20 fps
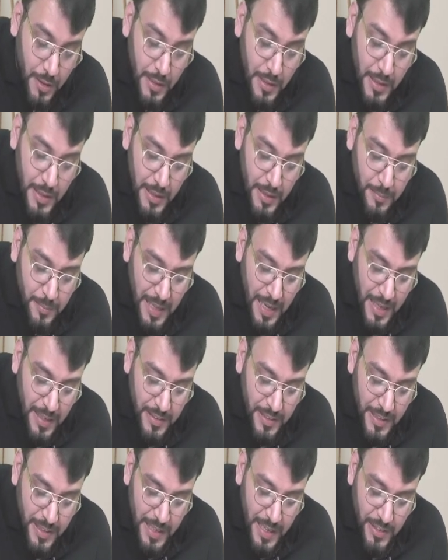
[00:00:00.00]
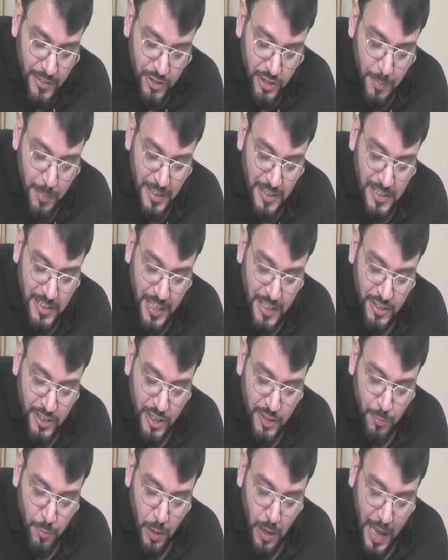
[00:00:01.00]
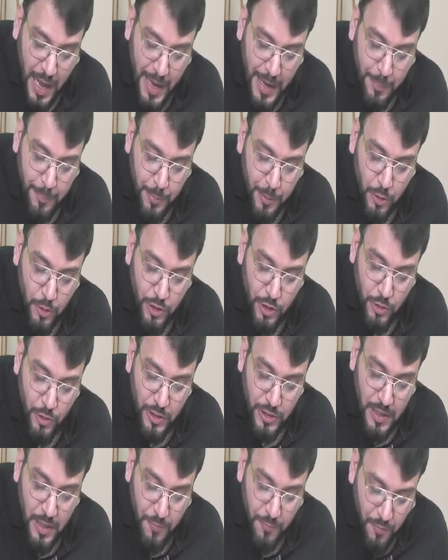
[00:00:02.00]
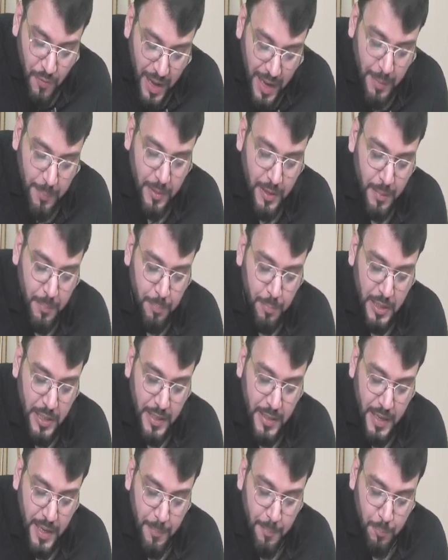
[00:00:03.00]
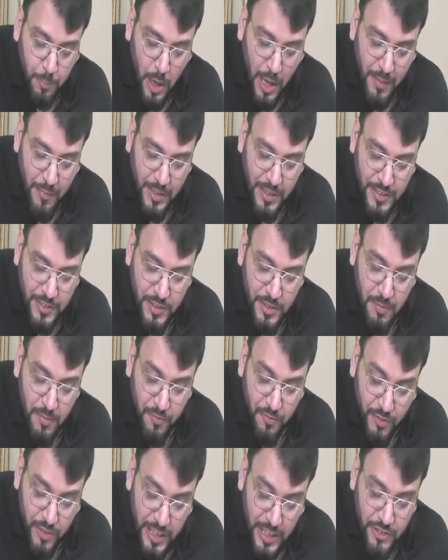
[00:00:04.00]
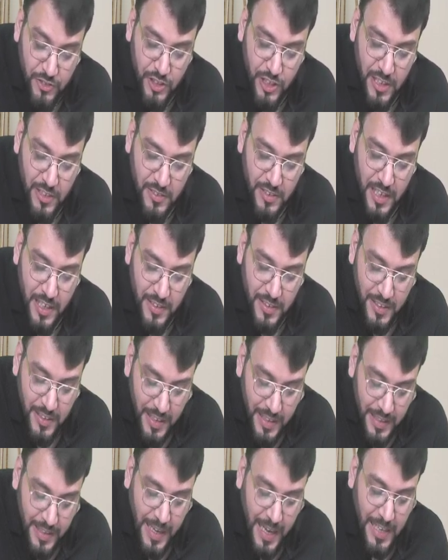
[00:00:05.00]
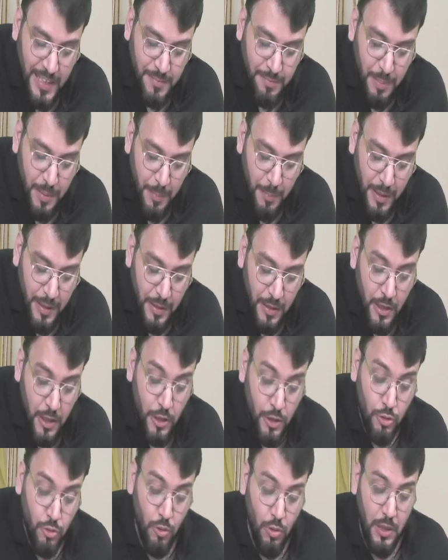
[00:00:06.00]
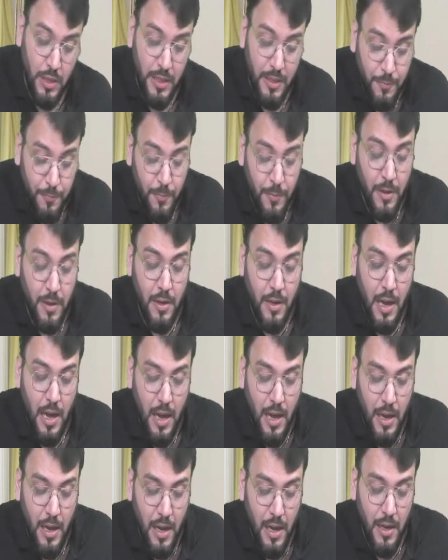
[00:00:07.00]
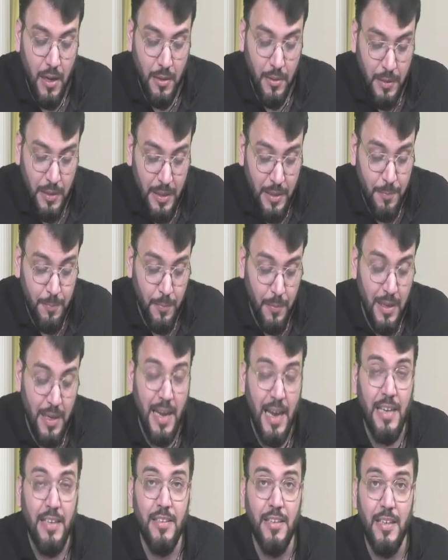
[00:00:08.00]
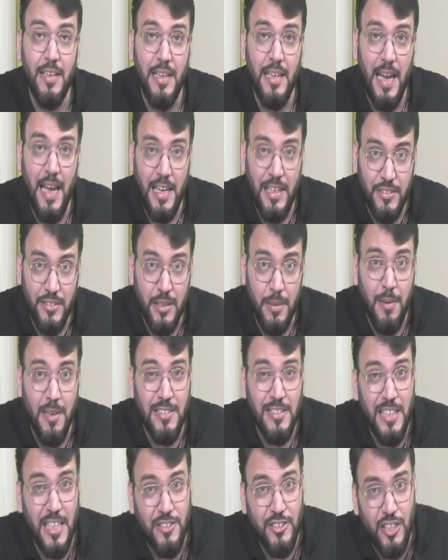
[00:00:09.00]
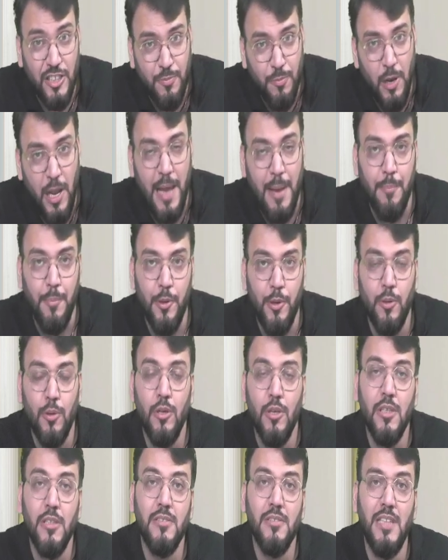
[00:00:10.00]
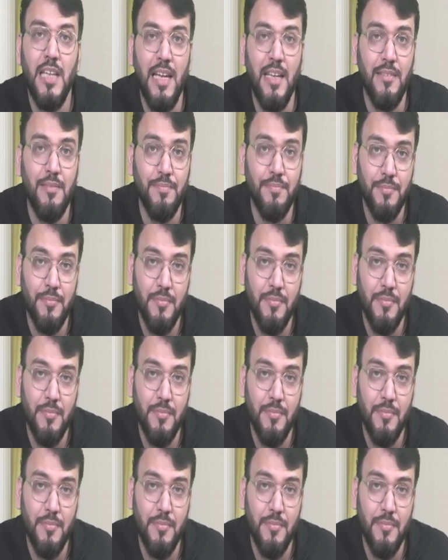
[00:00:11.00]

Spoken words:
If the entity achieves a successful IPO during the 5-year period, the employee will receive free shares rather than cash payment. So if entity achieves a successful IPO, then